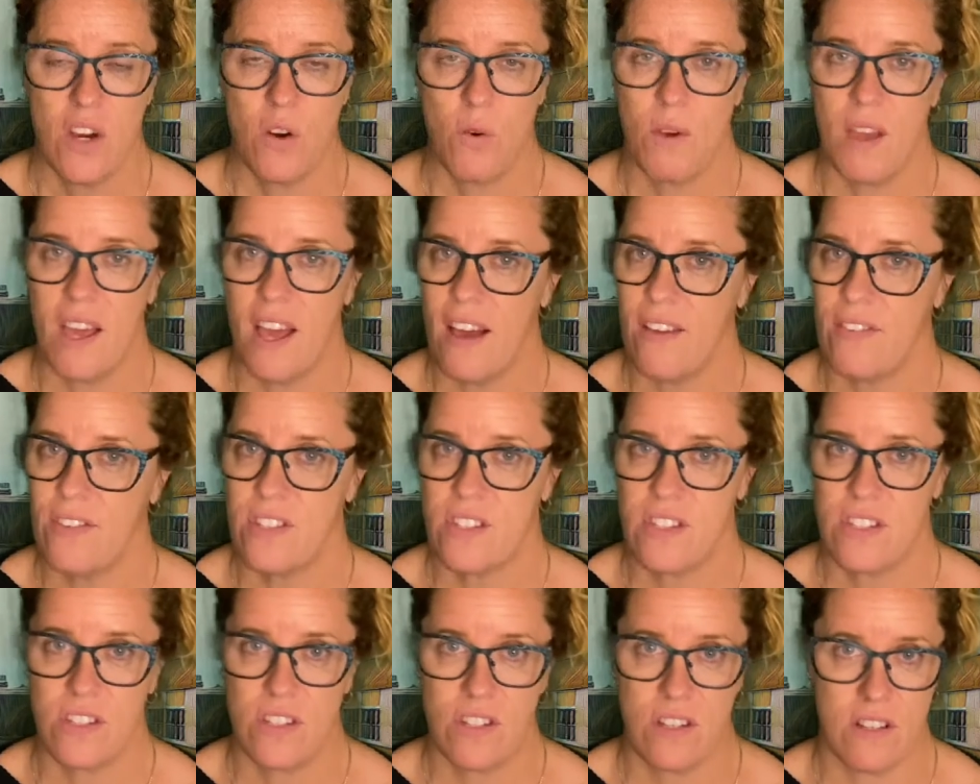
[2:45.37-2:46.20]
We have
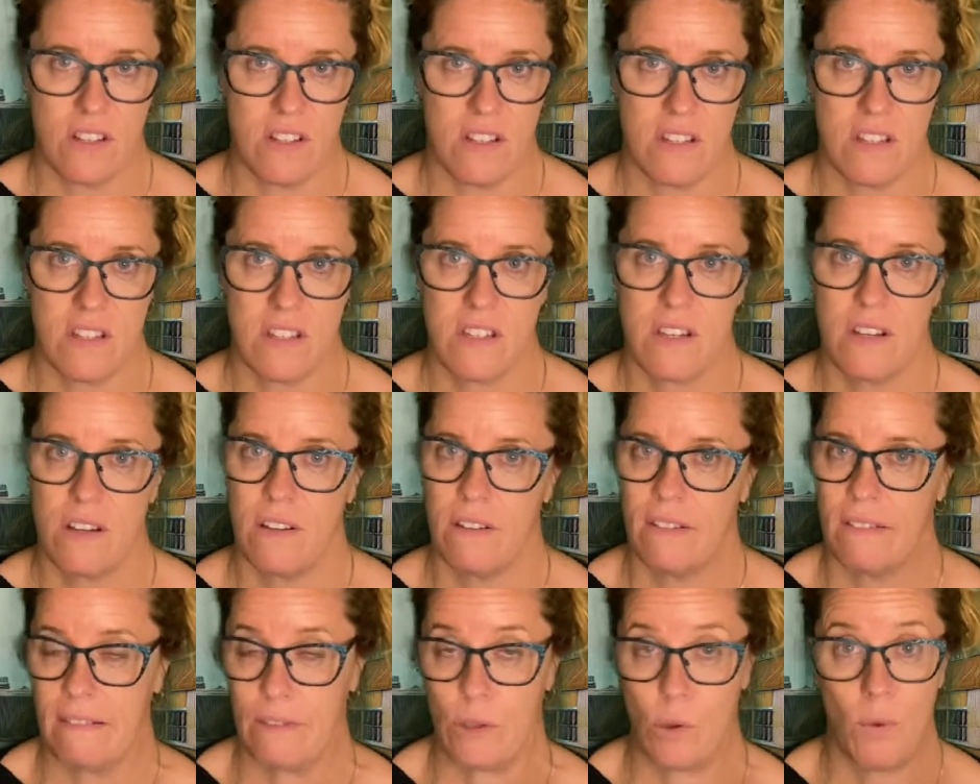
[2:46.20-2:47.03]
students,
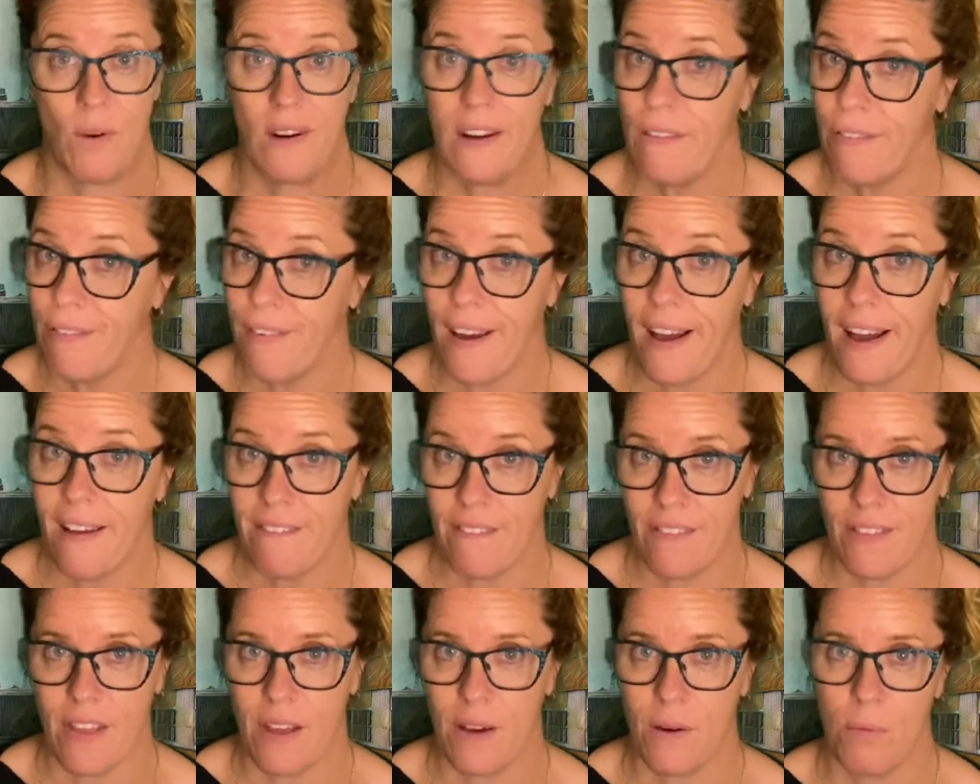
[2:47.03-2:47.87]

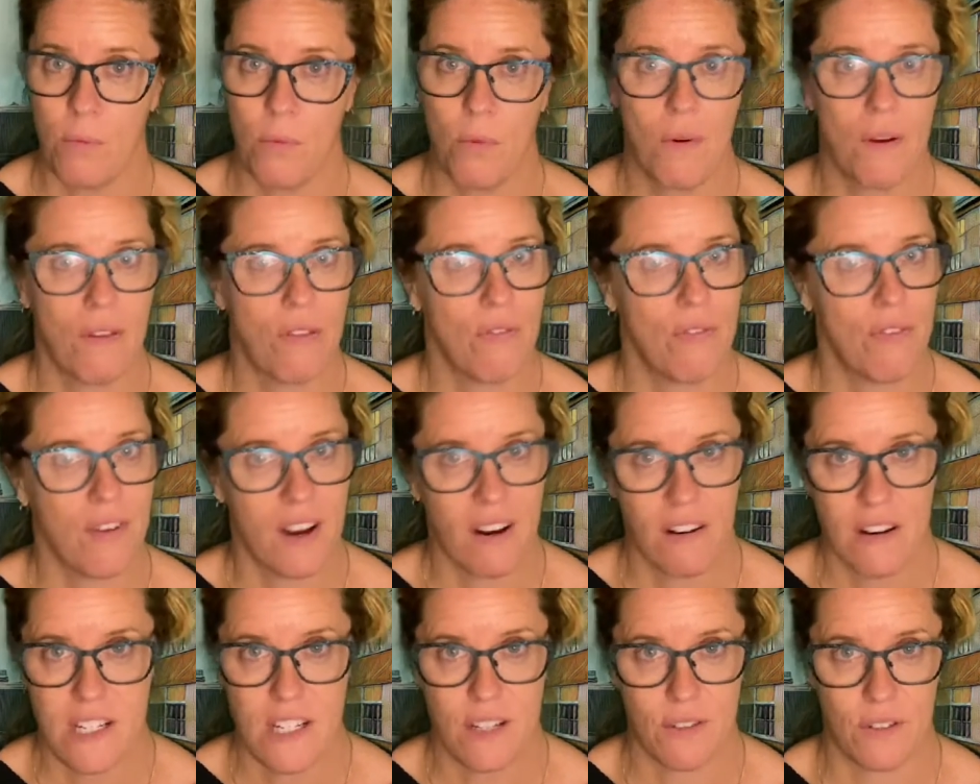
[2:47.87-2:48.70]
25 of them, with
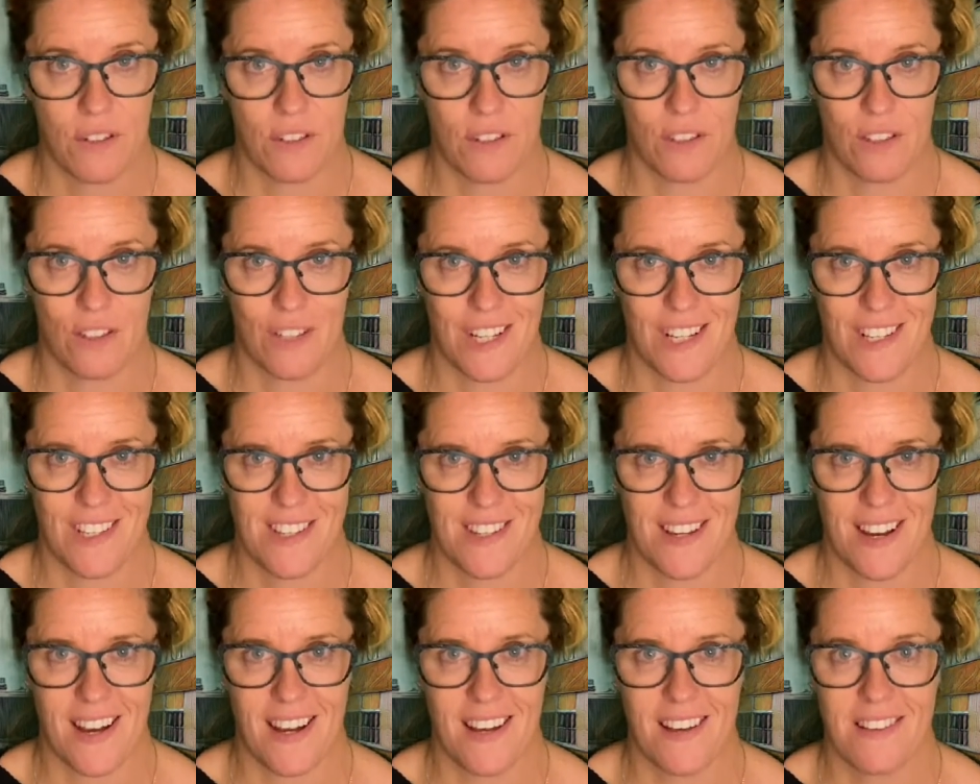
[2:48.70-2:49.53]
very different learning
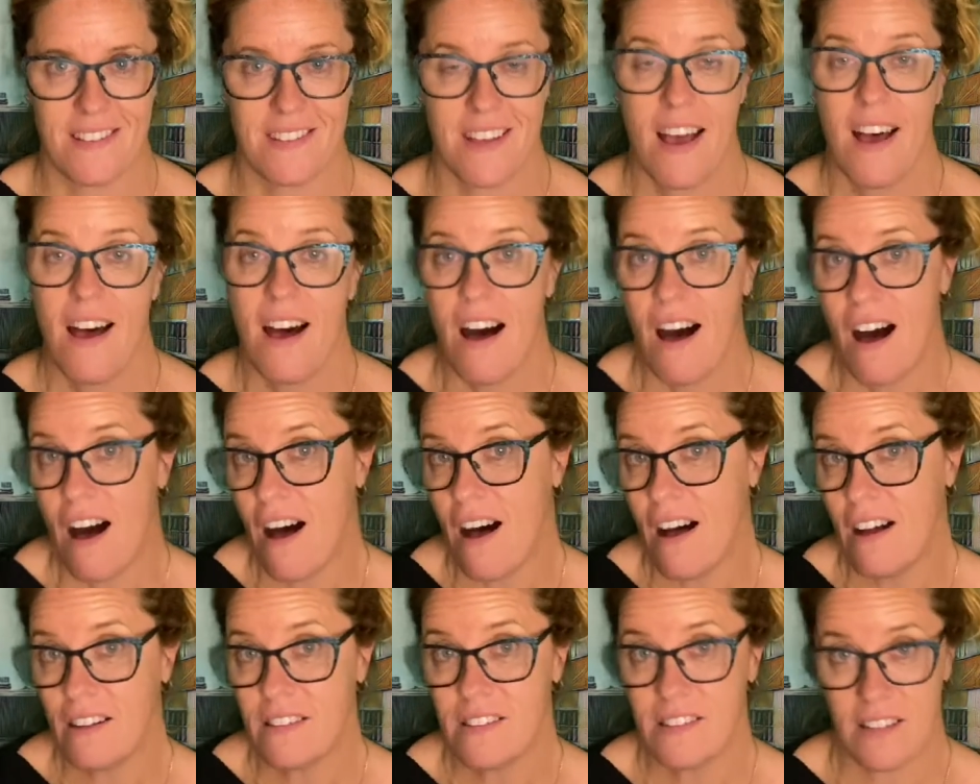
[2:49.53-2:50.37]
styles,
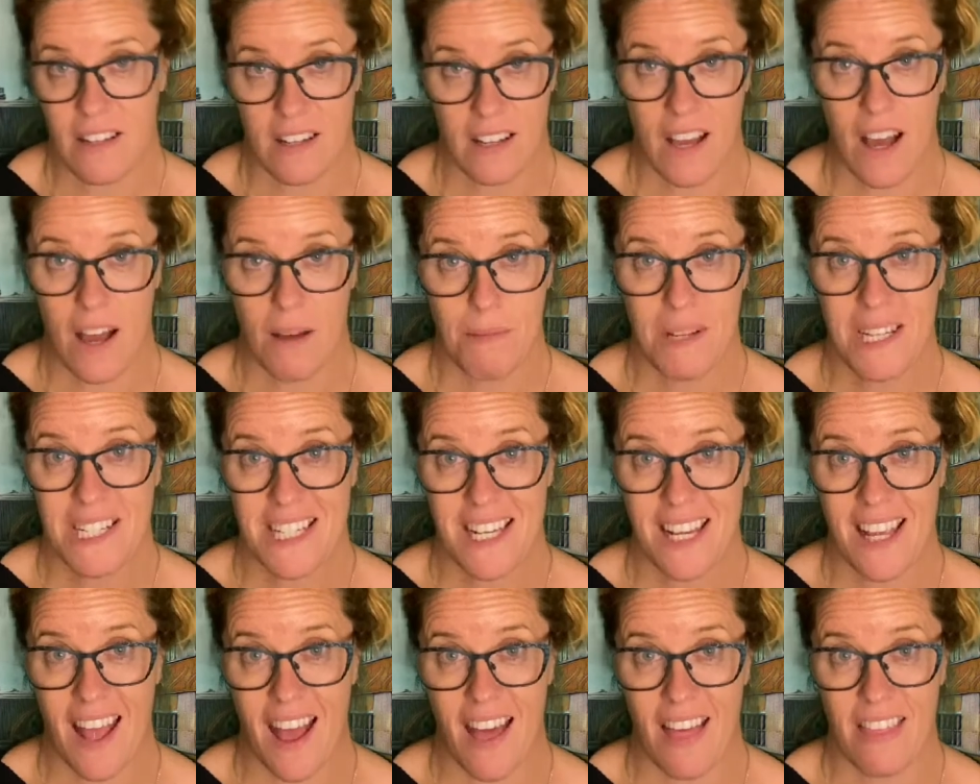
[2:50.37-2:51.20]
all coming
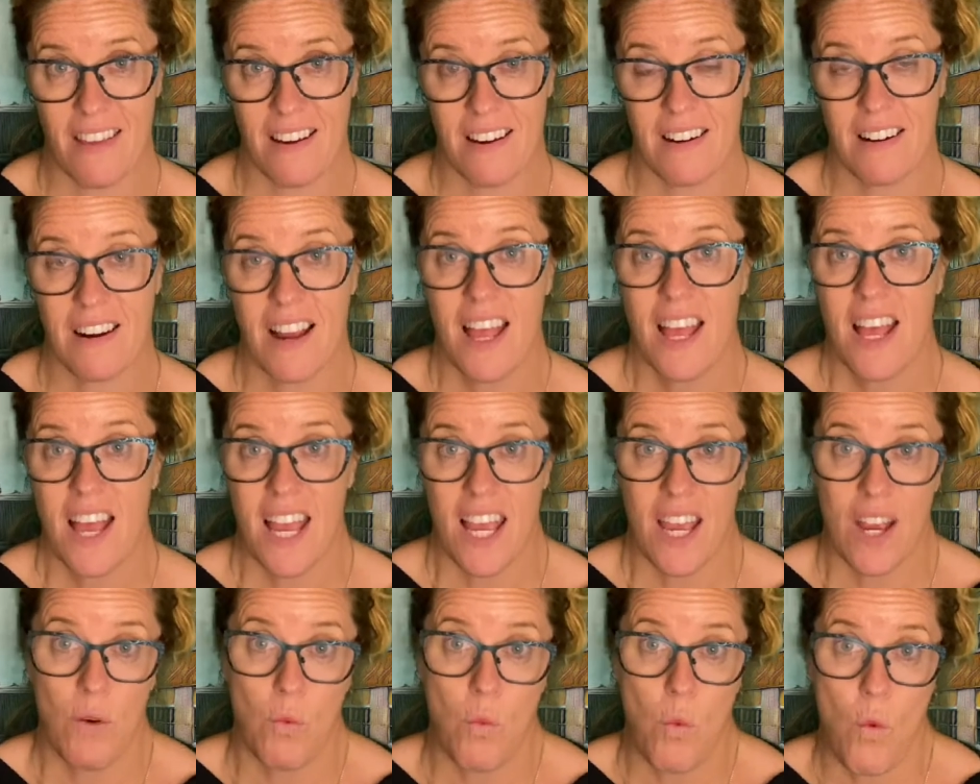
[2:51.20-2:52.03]
together
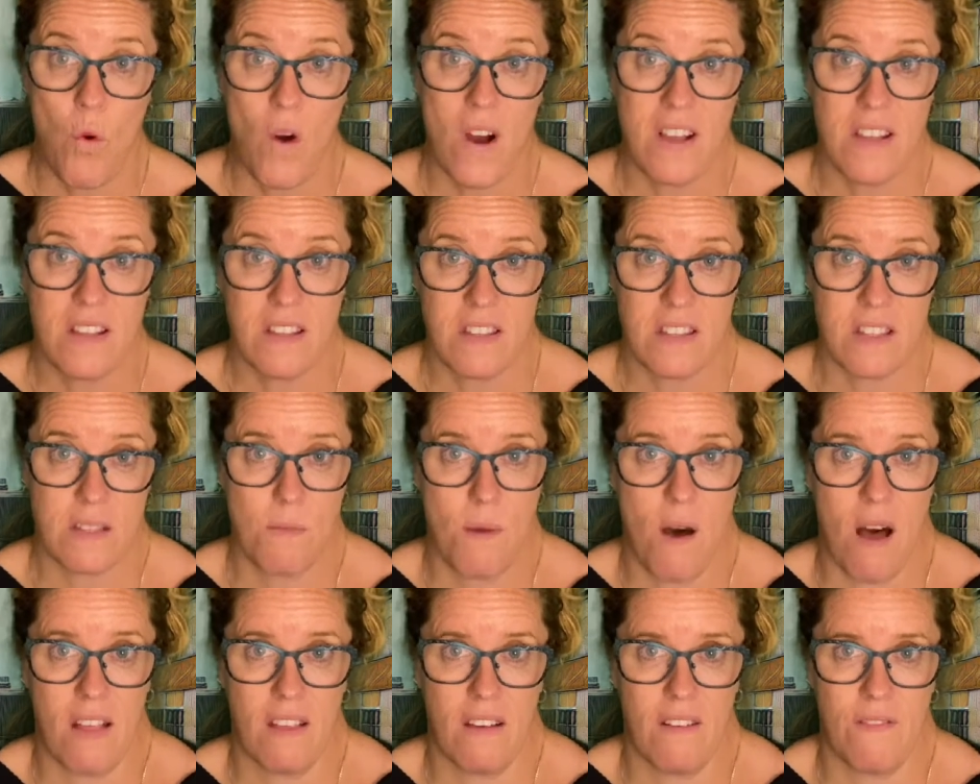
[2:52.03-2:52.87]
in one
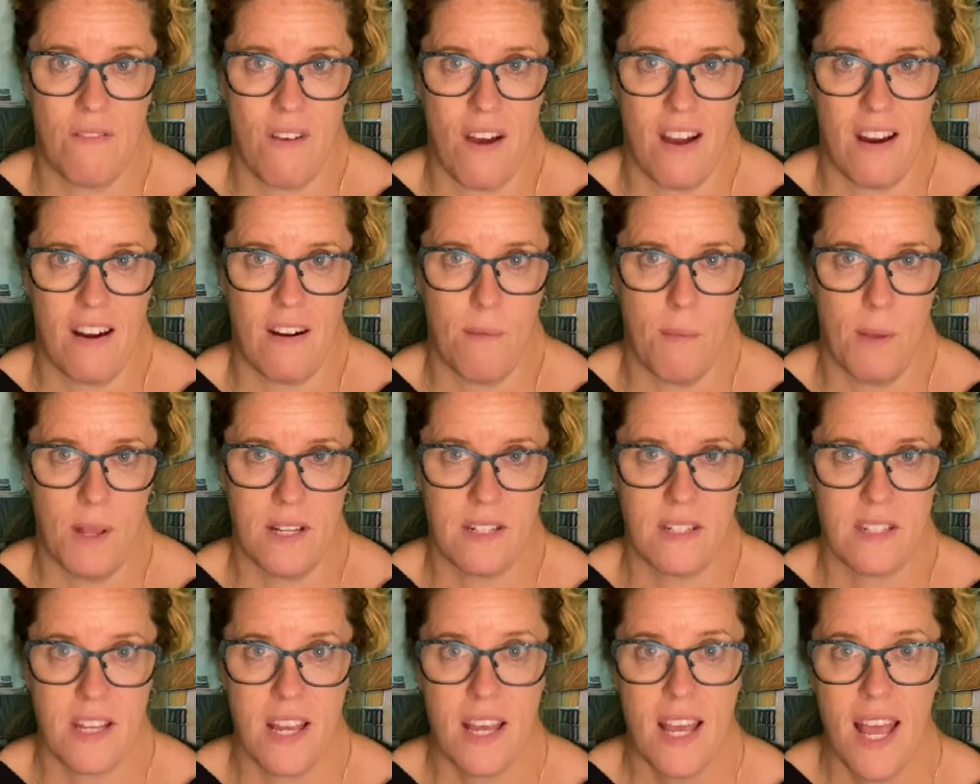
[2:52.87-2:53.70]
small
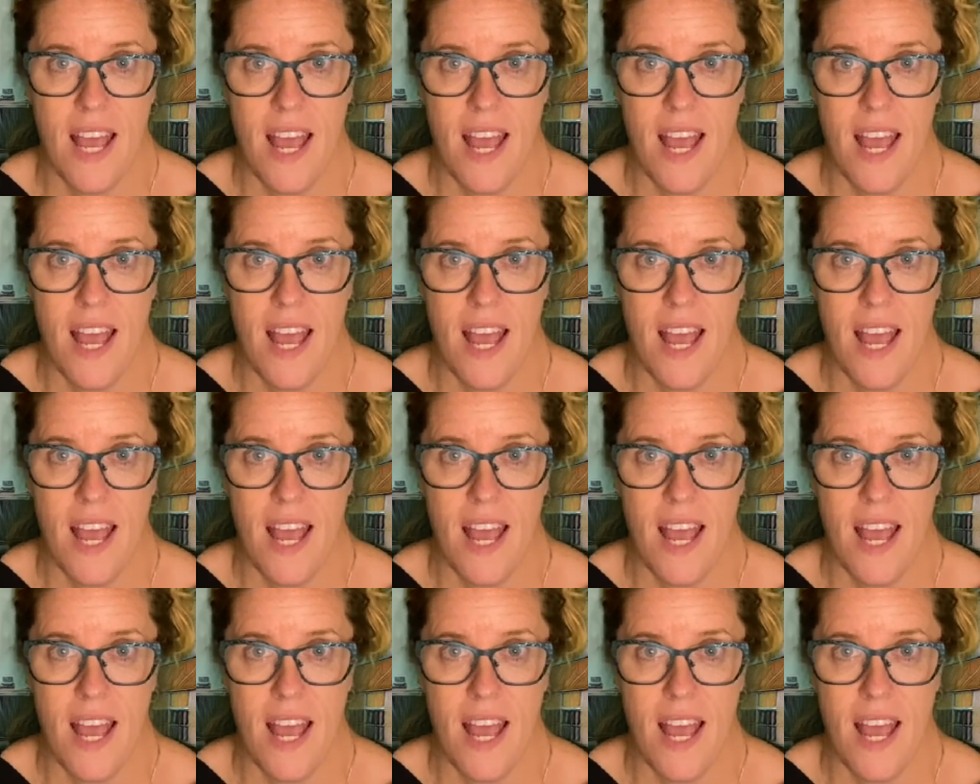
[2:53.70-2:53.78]
environment.